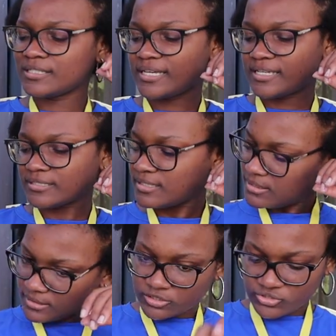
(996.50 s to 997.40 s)
earlier.
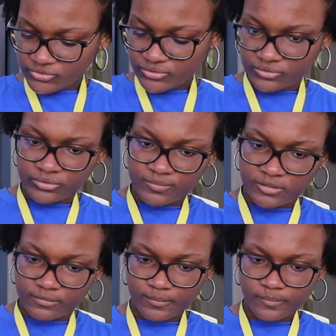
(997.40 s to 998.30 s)
So we are
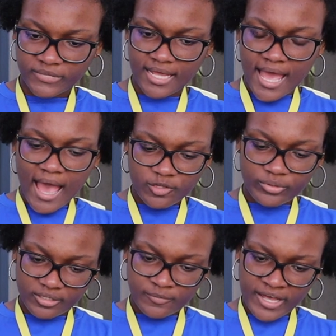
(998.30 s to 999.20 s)
back in the book of
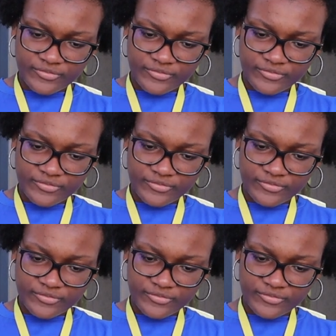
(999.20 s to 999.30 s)
Acts,